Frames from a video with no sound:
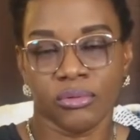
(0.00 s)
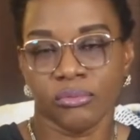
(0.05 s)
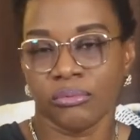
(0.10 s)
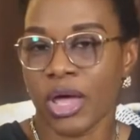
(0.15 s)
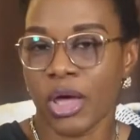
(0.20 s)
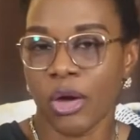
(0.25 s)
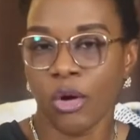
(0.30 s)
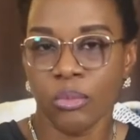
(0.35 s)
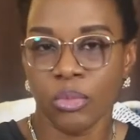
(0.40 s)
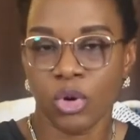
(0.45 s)
my
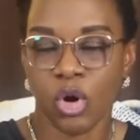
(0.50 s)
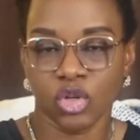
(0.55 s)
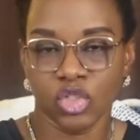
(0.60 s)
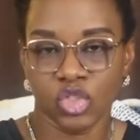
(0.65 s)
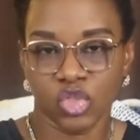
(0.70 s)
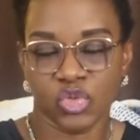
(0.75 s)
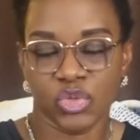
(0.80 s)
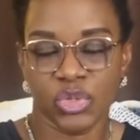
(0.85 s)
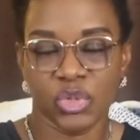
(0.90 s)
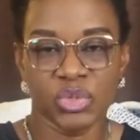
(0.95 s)
home
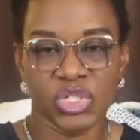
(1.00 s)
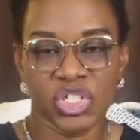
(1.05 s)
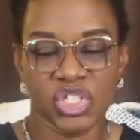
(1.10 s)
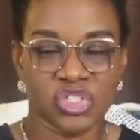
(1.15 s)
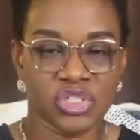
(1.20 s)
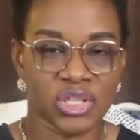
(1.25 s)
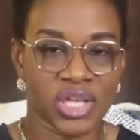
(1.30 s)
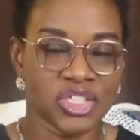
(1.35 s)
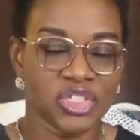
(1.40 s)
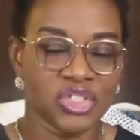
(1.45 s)
country, which
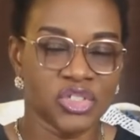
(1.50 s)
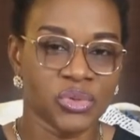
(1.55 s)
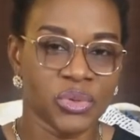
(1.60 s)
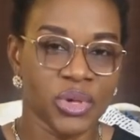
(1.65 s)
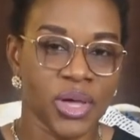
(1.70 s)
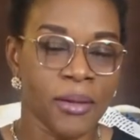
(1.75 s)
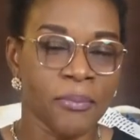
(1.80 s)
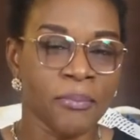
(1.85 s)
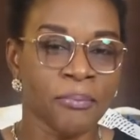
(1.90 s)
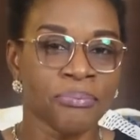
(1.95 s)
is Nigeria,